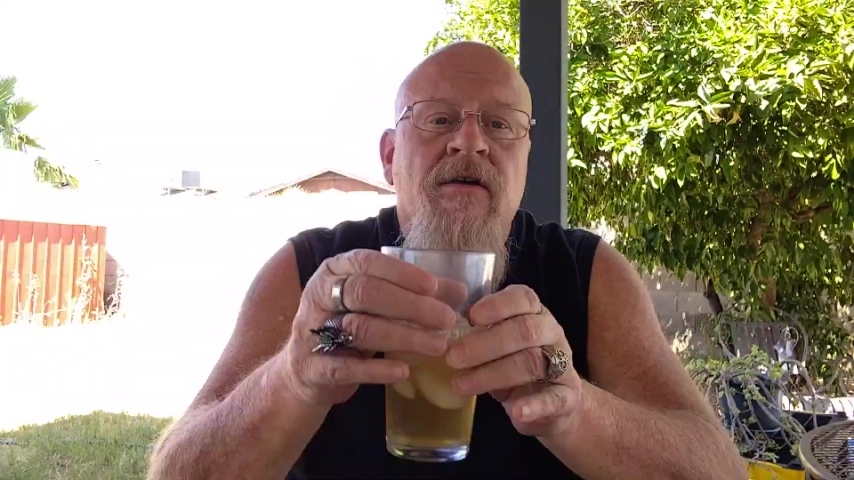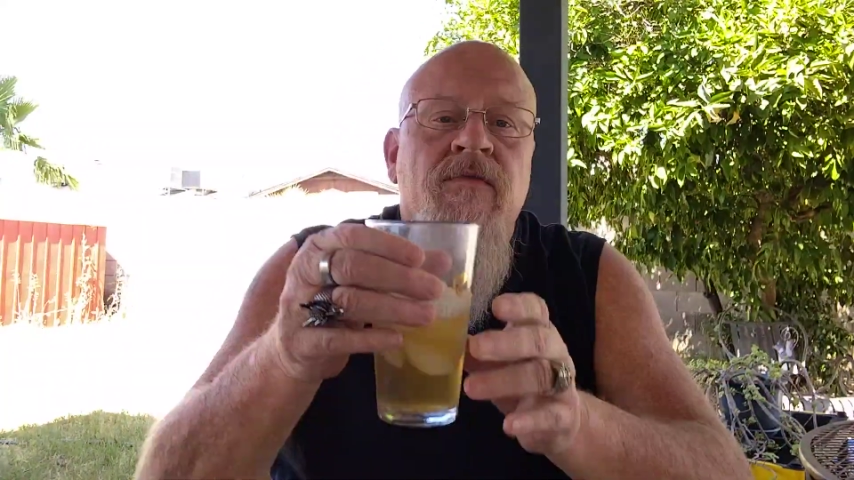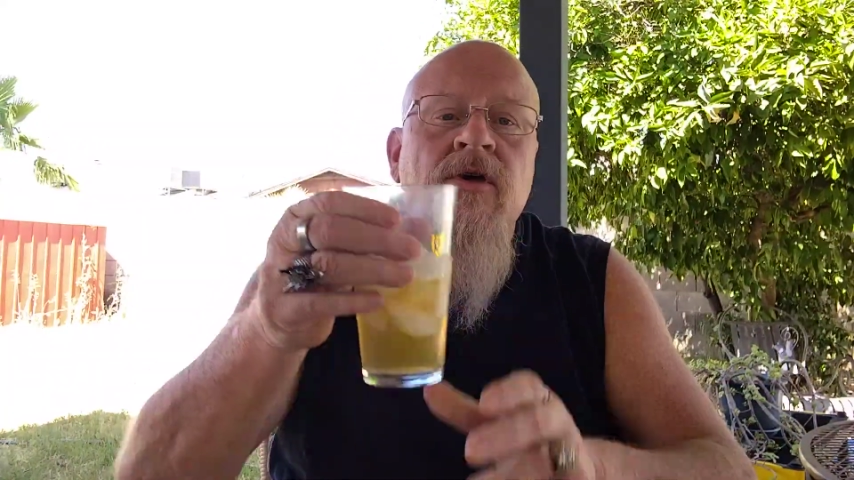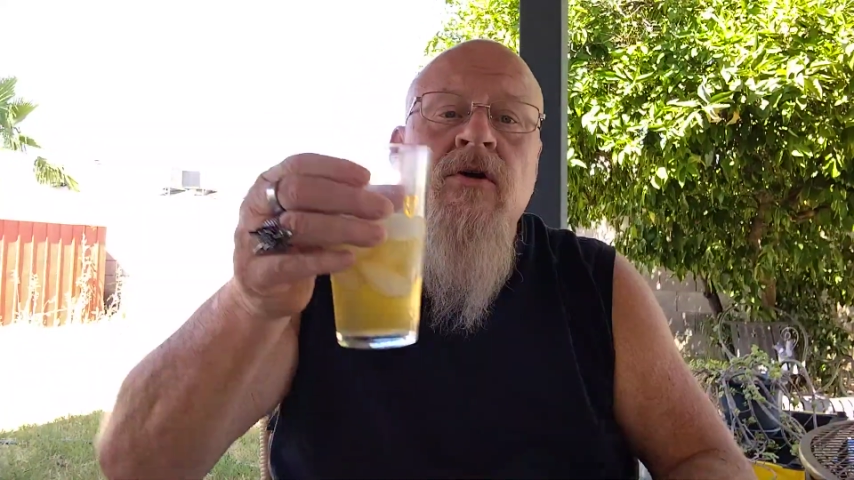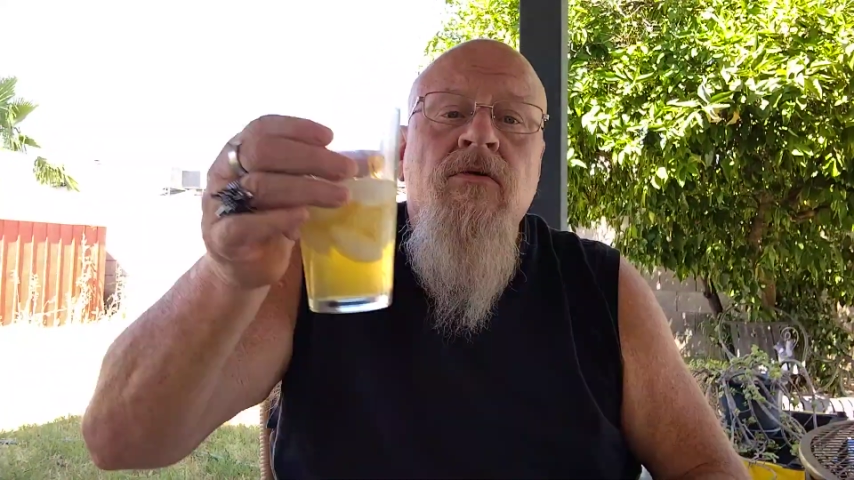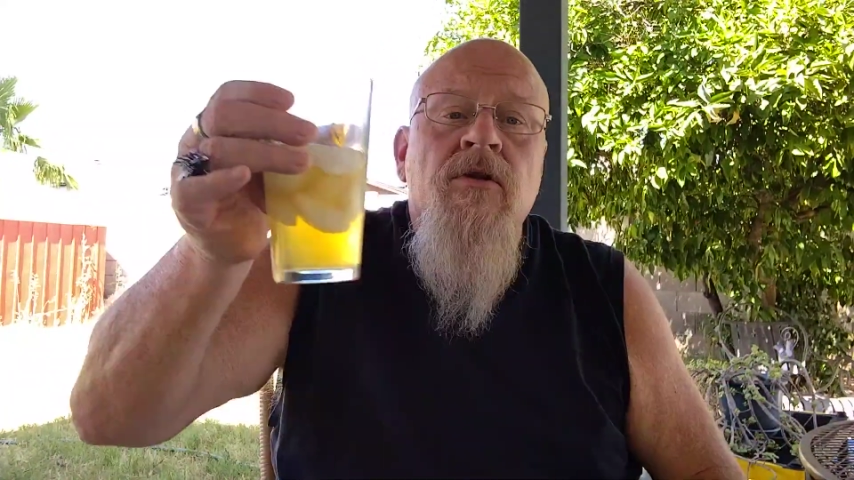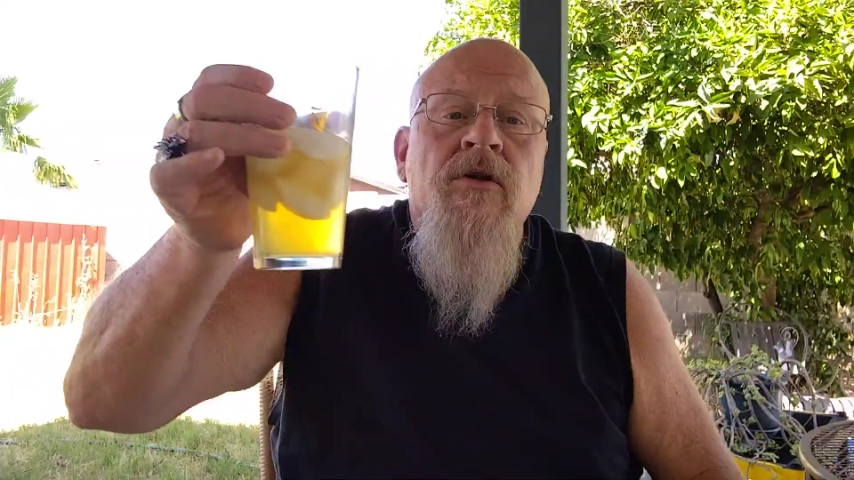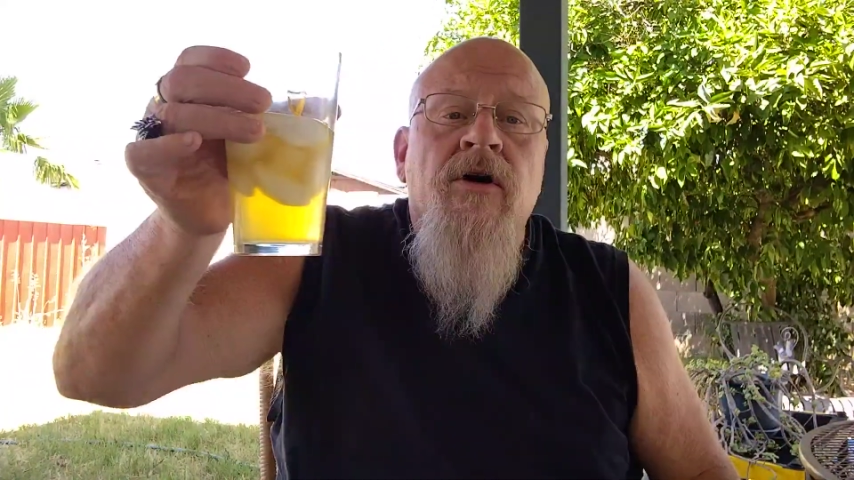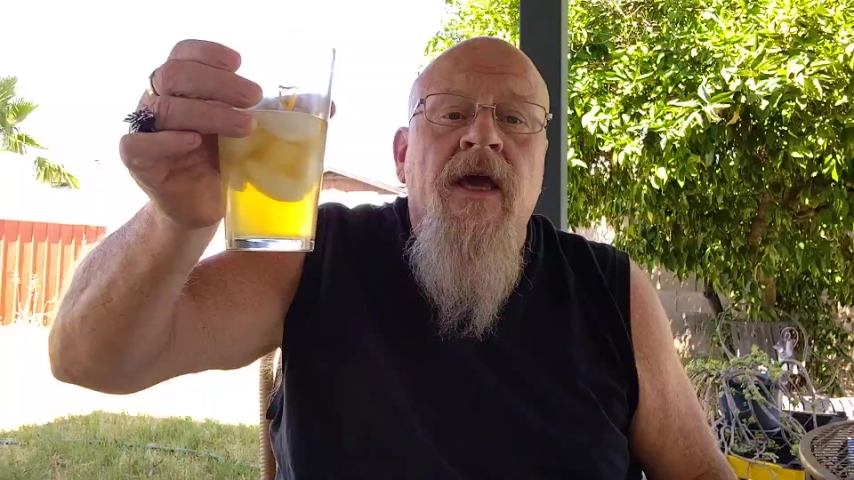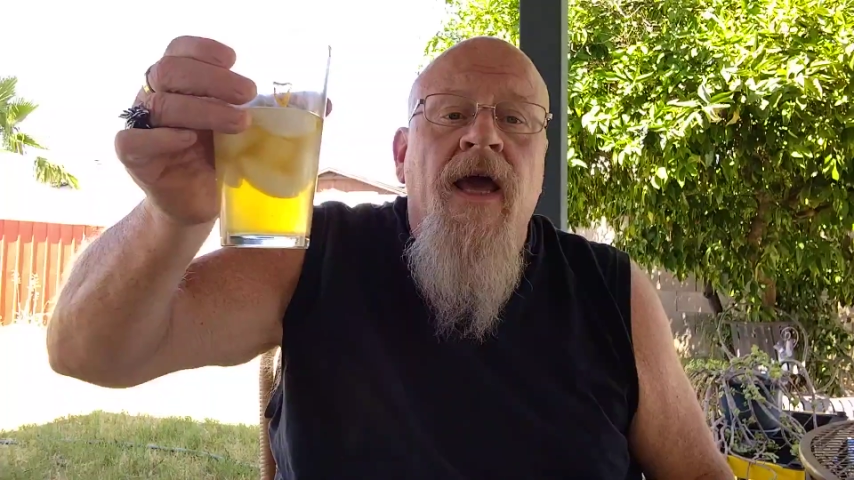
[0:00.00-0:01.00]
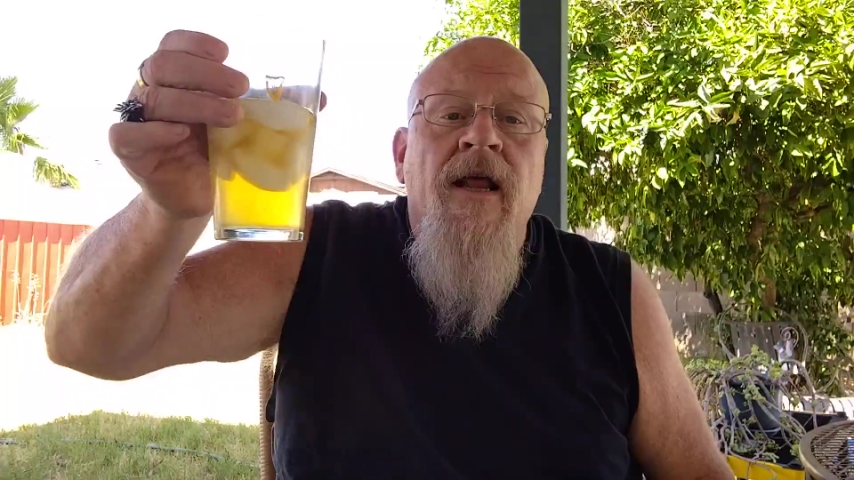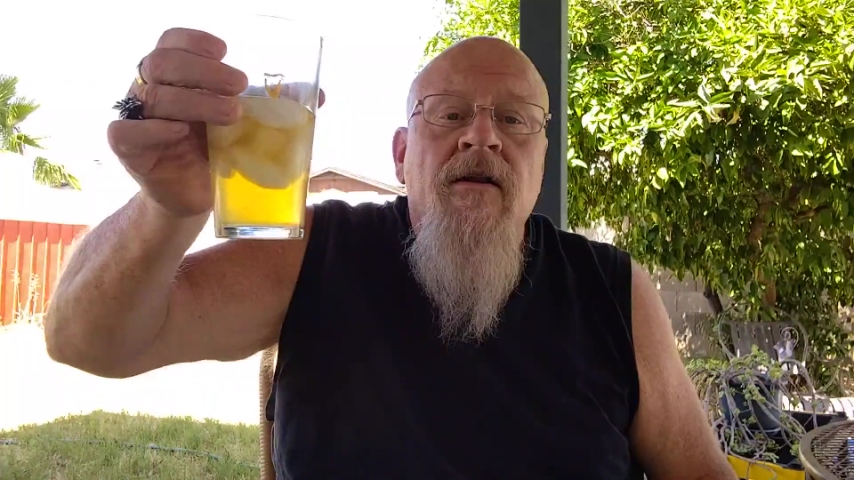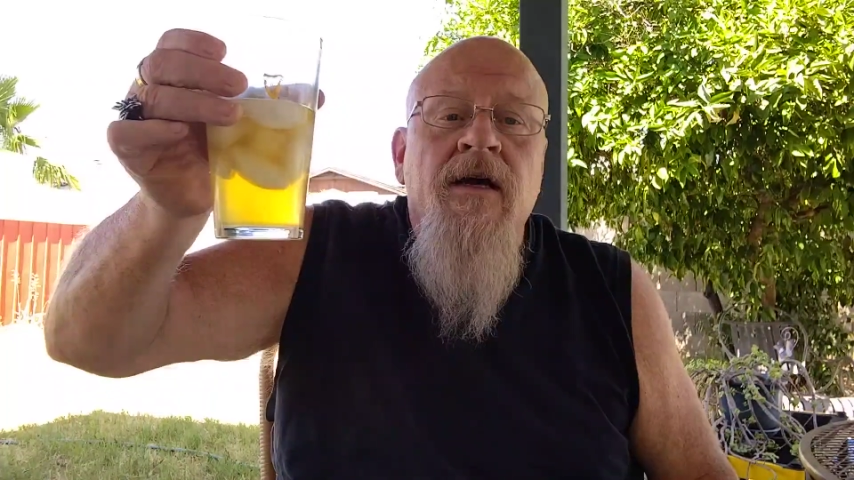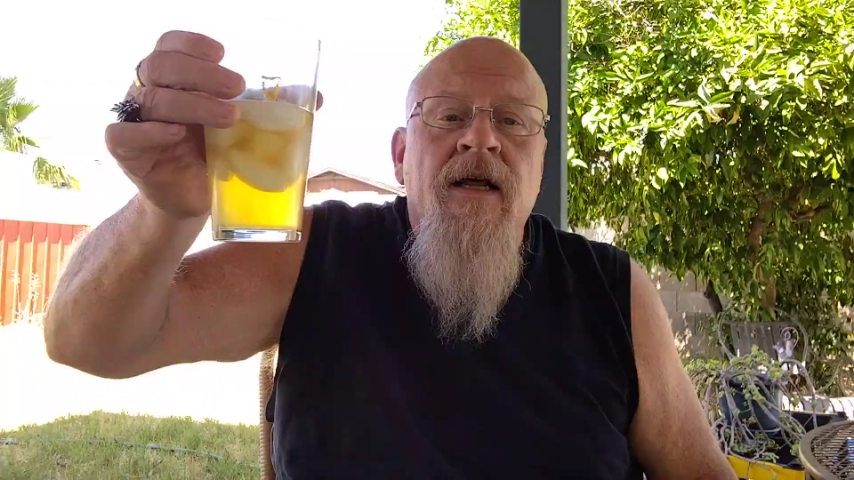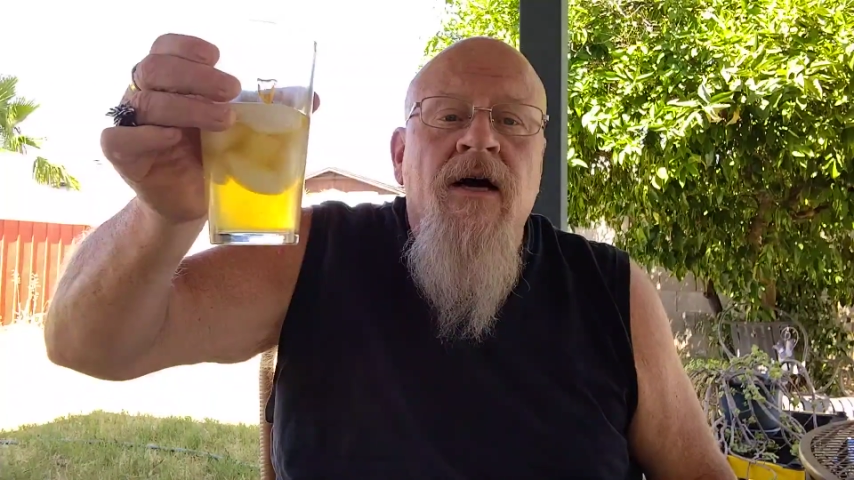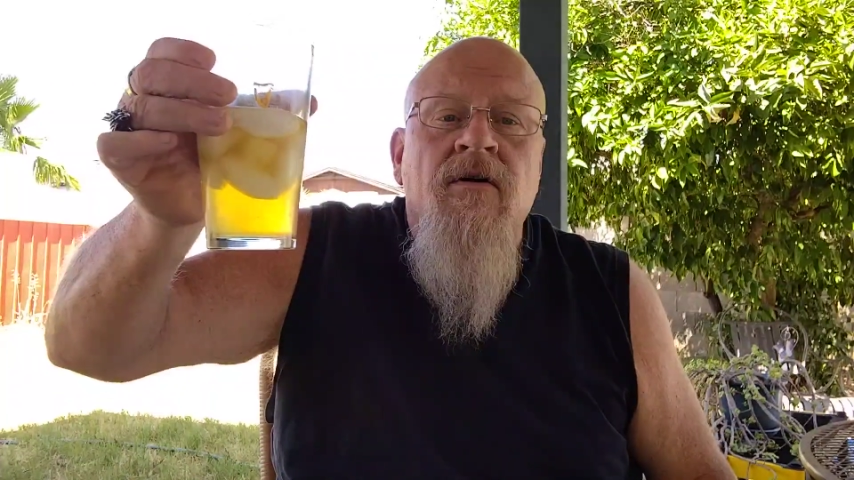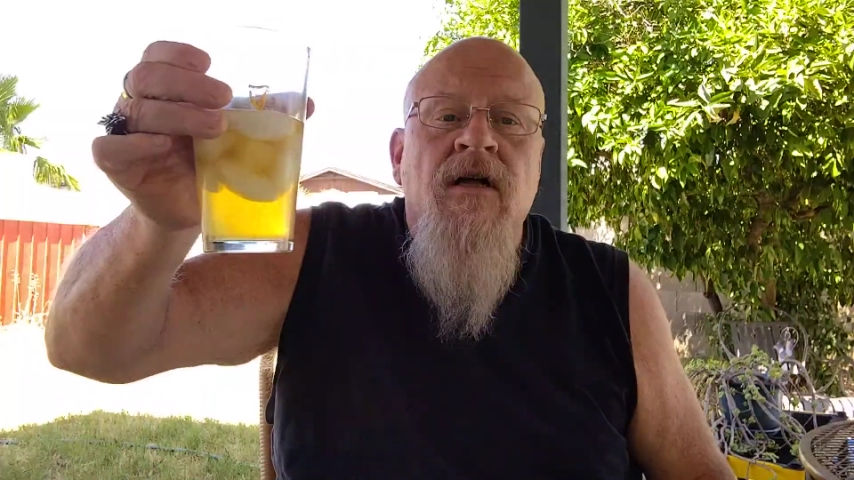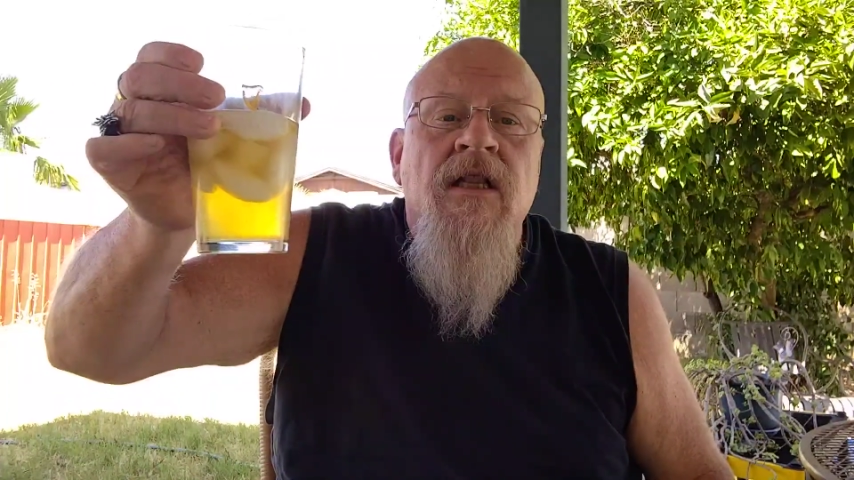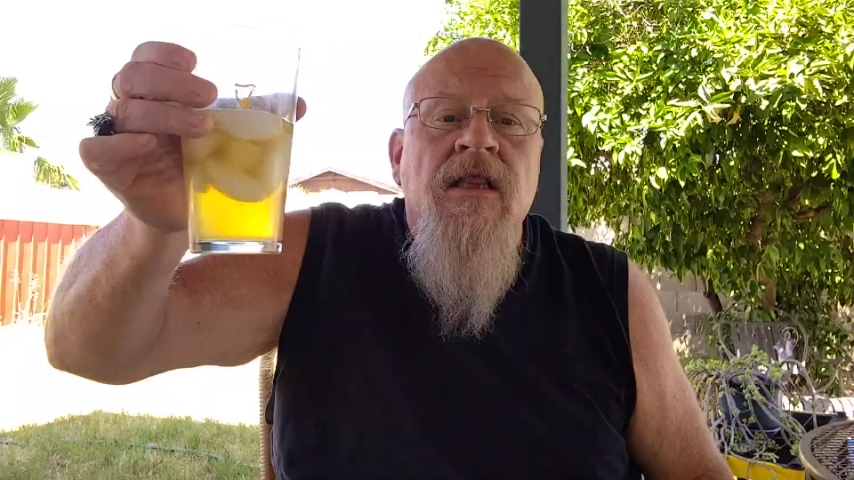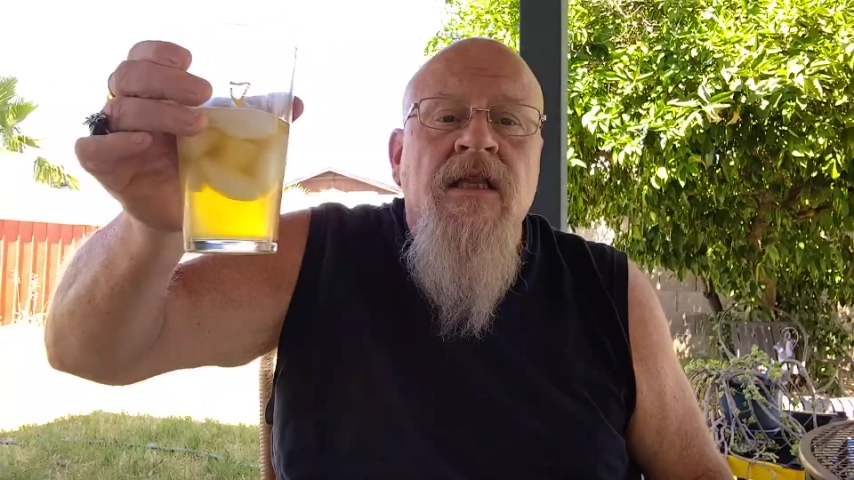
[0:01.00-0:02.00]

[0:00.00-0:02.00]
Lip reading: And if you look at how